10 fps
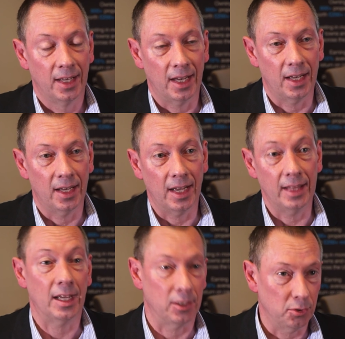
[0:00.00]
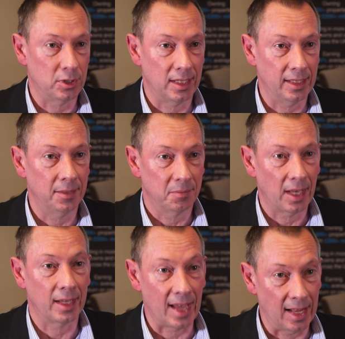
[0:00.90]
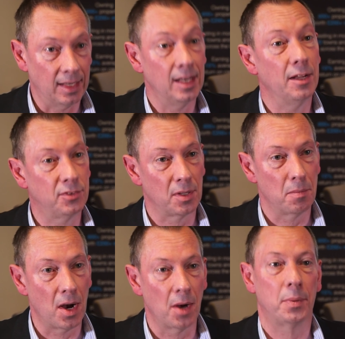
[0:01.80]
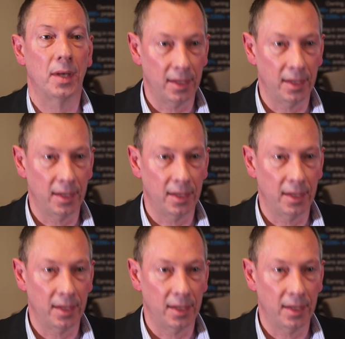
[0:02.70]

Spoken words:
And that usually, again, lifts them up,